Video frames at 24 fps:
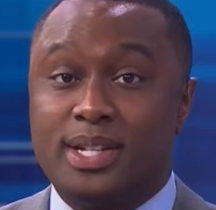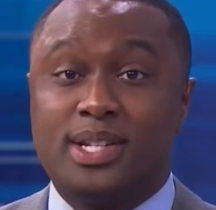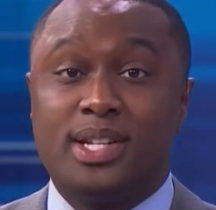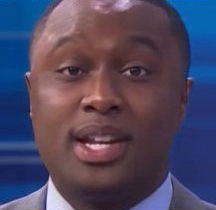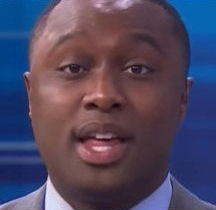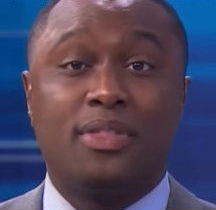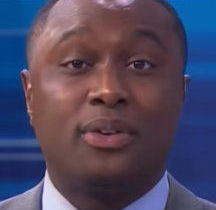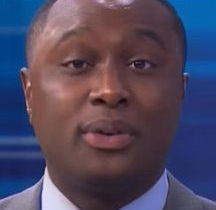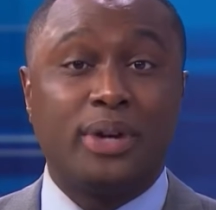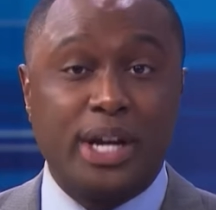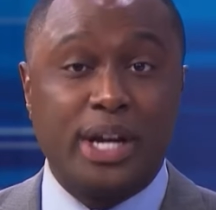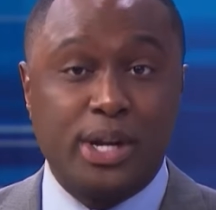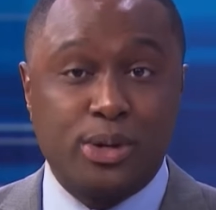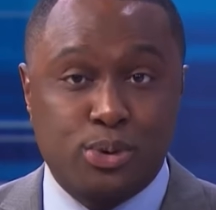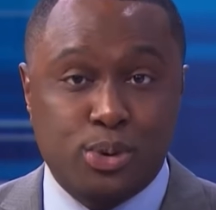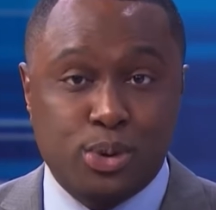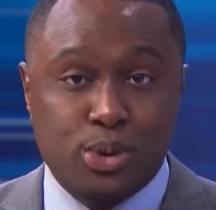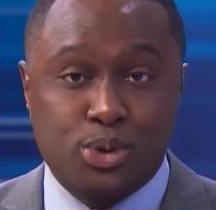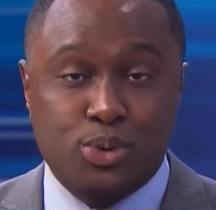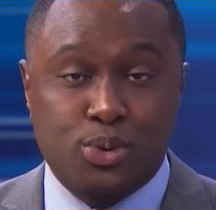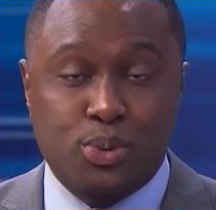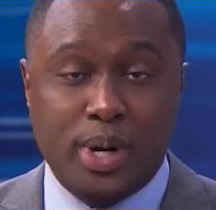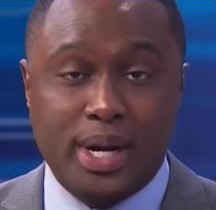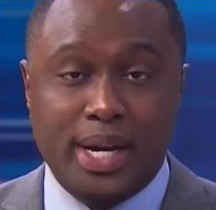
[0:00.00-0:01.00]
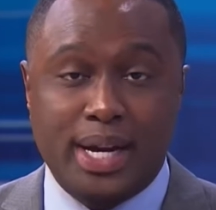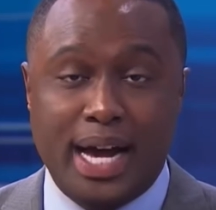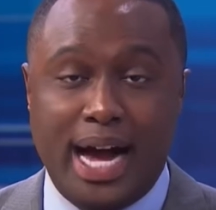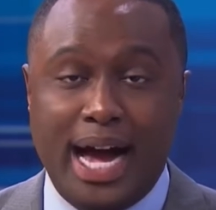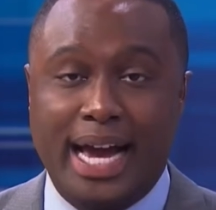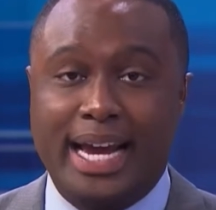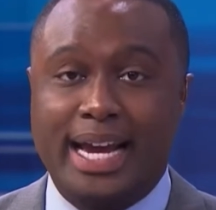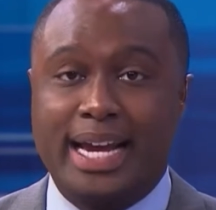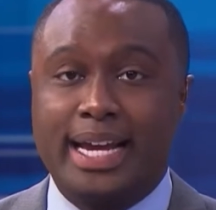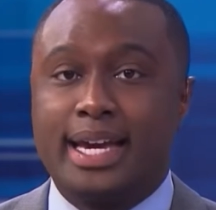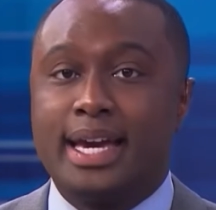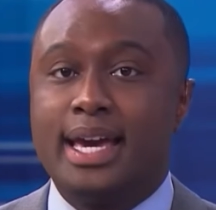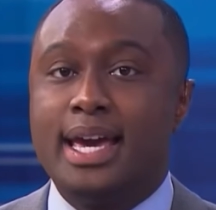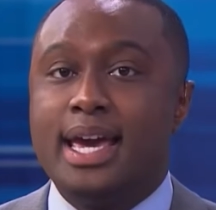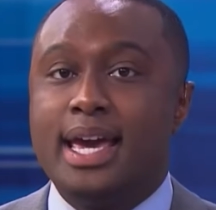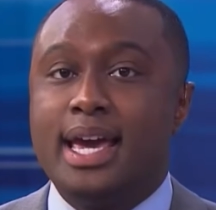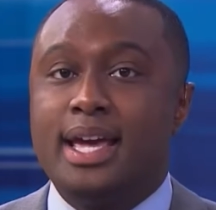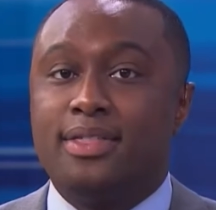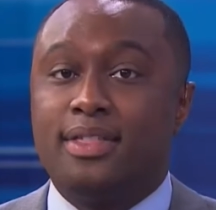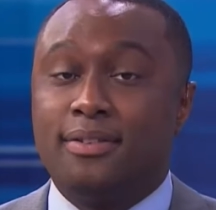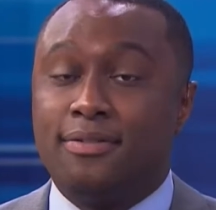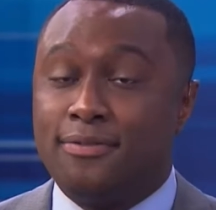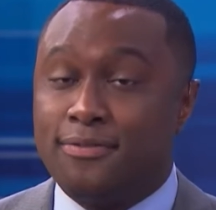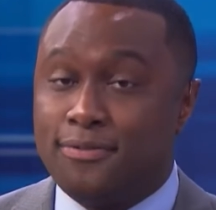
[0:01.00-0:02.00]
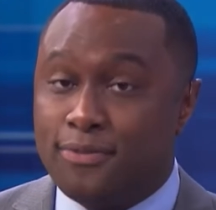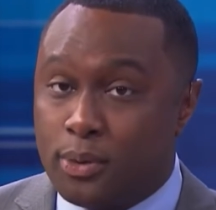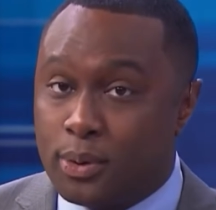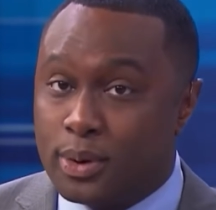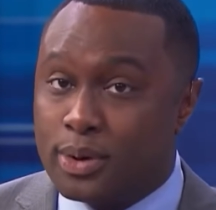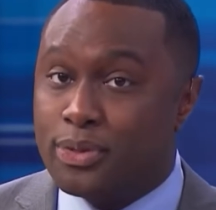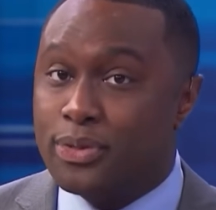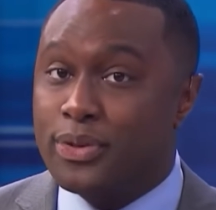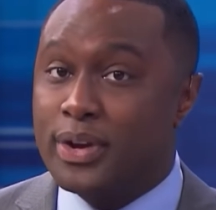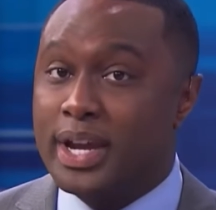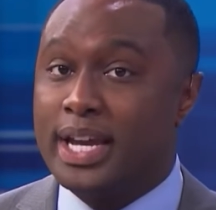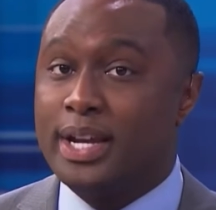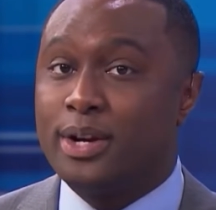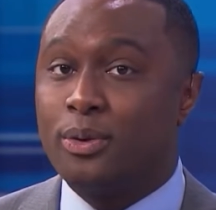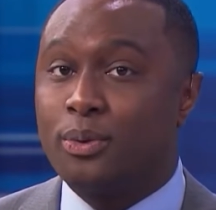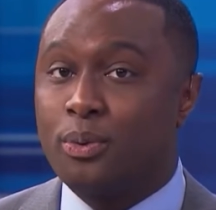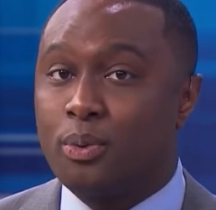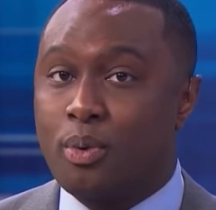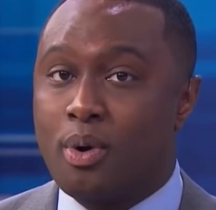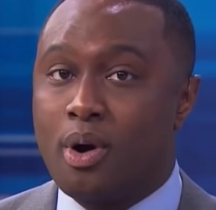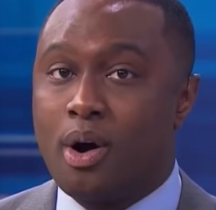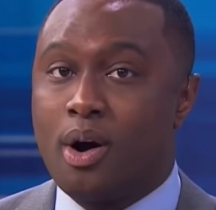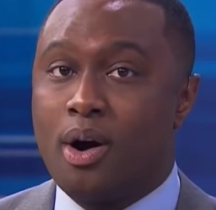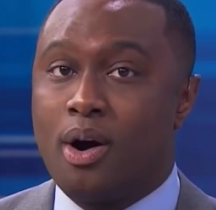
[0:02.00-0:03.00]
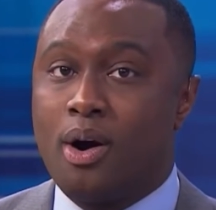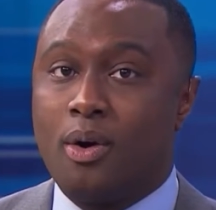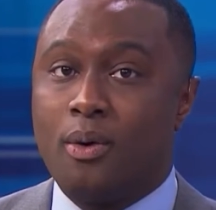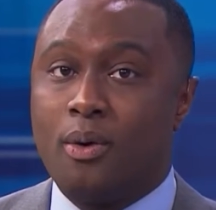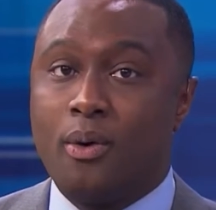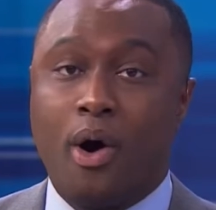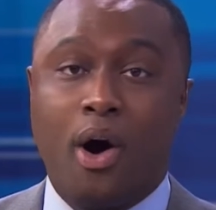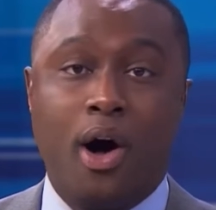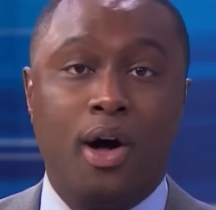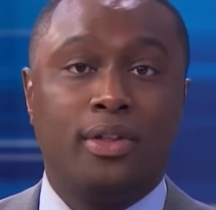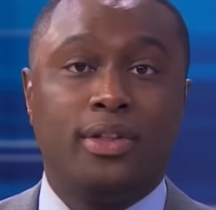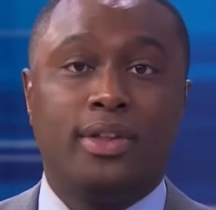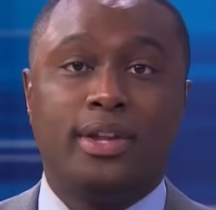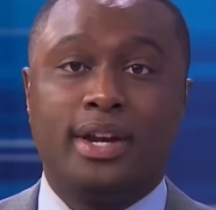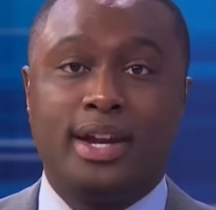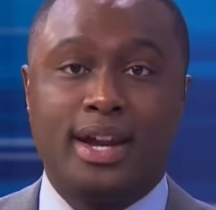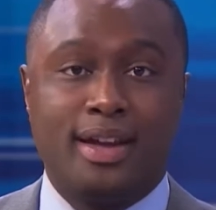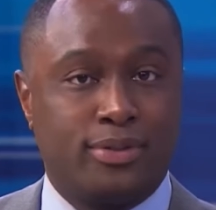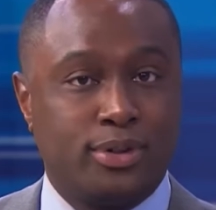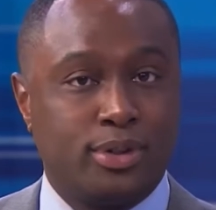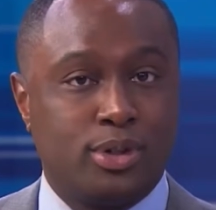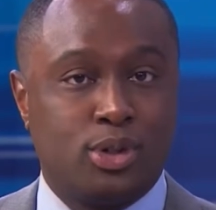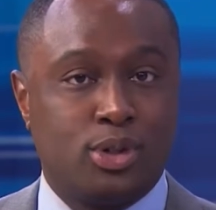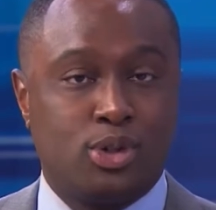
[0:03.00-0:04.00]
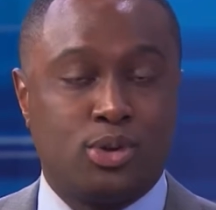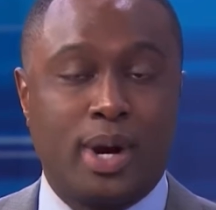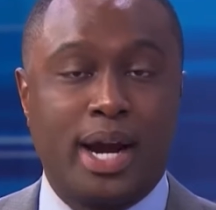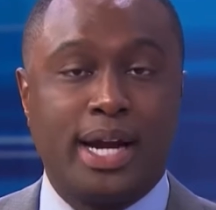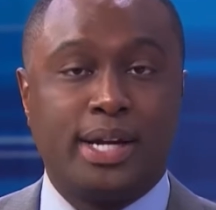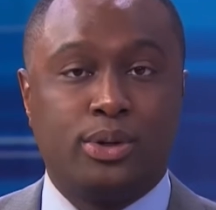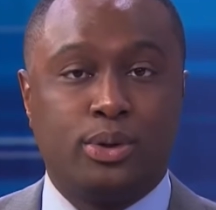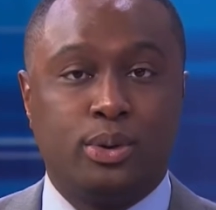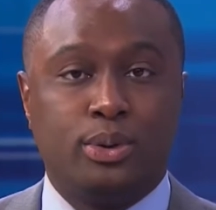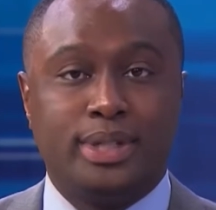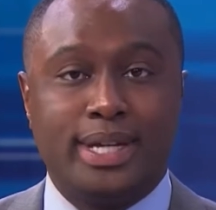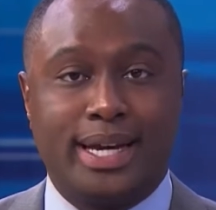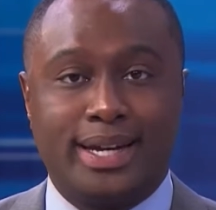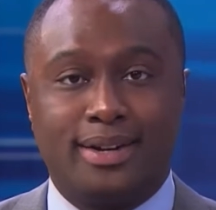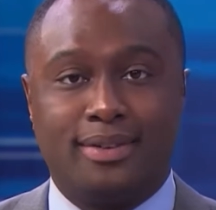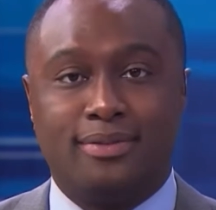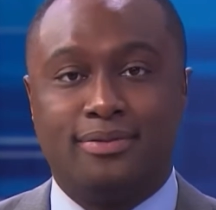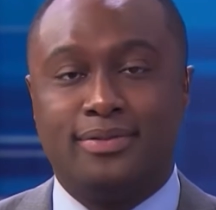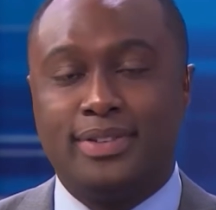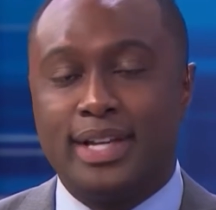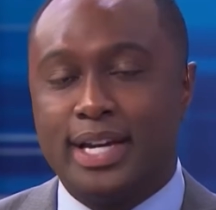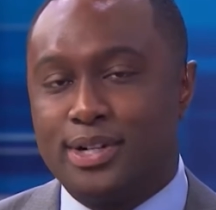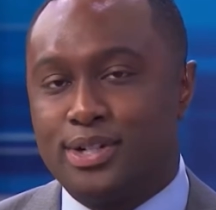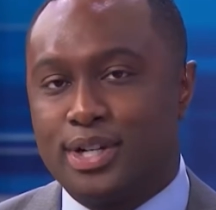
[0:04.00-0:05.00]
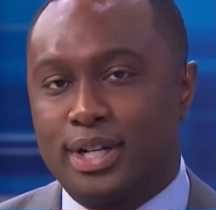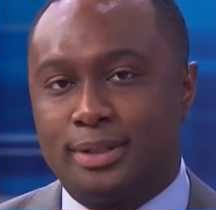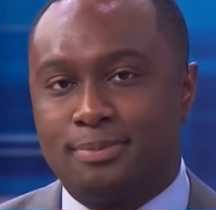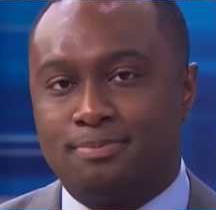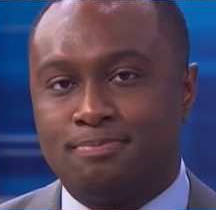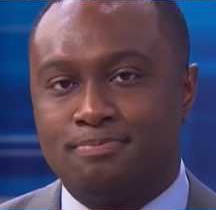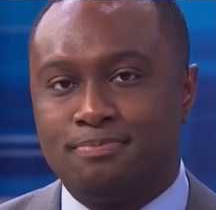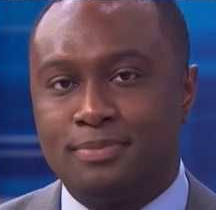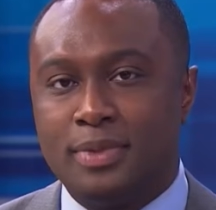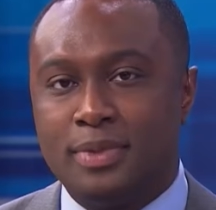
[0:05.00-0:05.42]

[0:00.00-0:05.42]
It's another interest rate hike, the fourth in a row, all in an effort to try and cool down inflation.